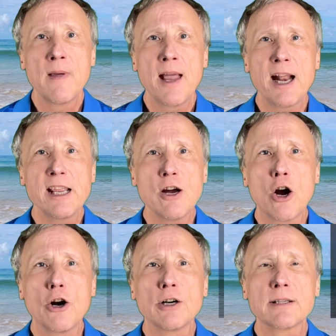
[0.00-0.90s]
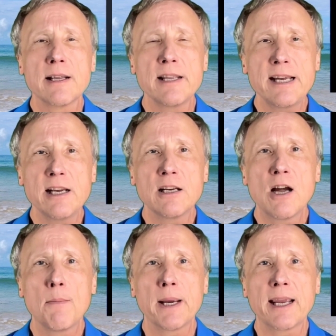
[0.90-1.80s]
Any errors in the
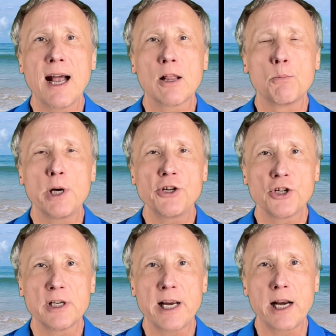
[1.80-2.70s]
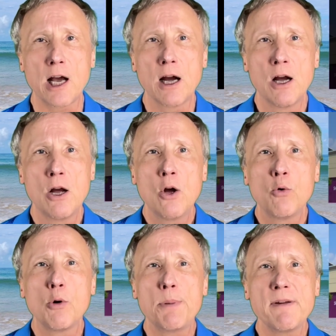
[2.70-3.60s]
incoming calibration data
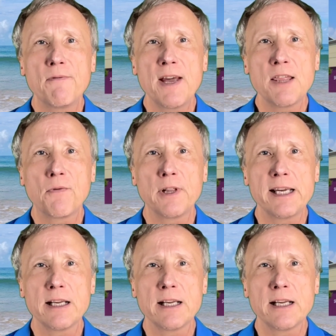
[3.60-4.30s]
will be faithfully